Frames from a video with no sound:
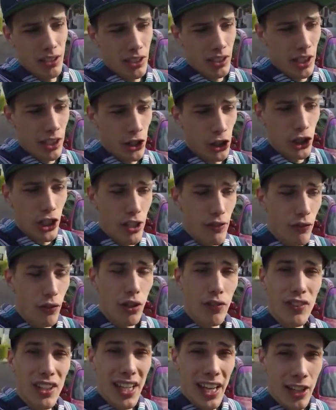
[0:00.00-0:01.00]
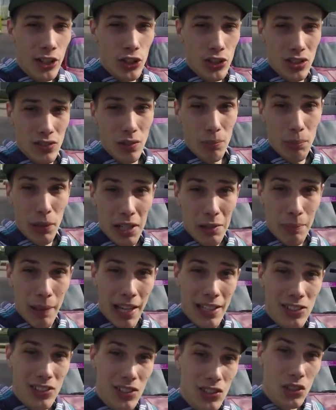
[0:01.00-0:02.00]
kind of shaver off the edges of the brake
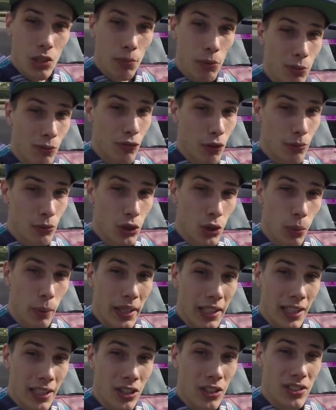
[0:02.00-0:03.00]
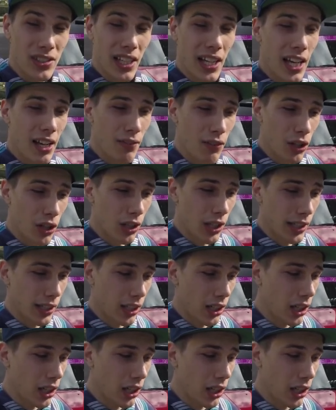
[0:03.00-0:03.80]
pads to stop them from squealing because they have a like